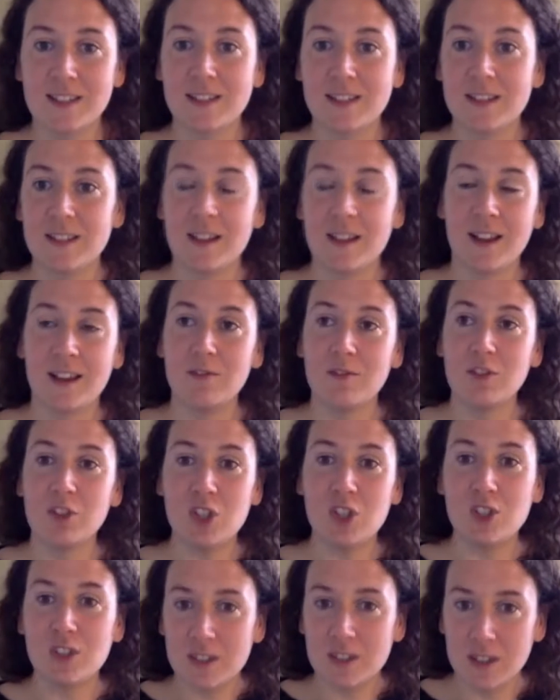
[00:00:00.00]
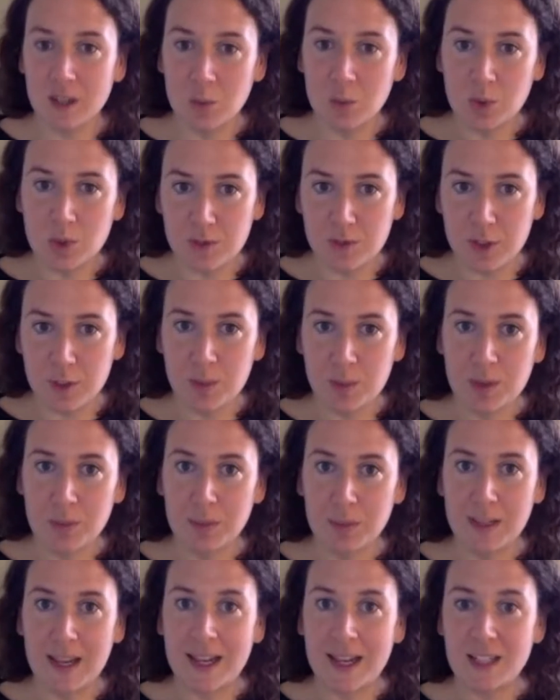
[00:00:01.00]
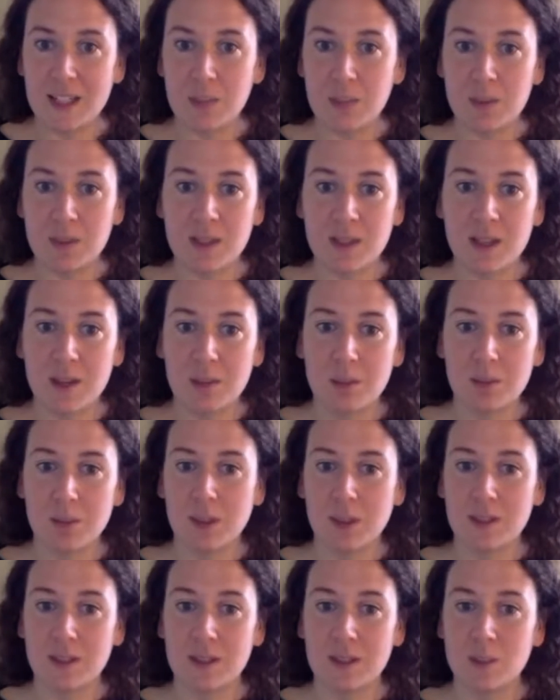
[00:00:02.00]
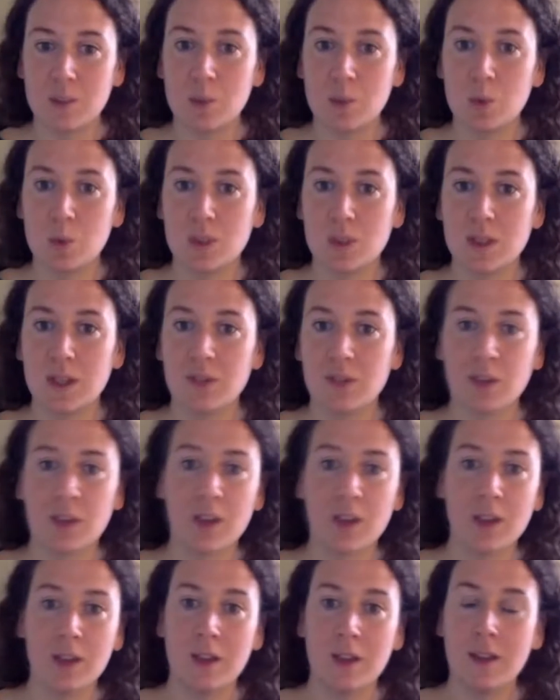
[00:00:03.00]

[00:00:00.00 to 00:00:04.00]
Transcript: and it reduces our water footprint by 80% because this water never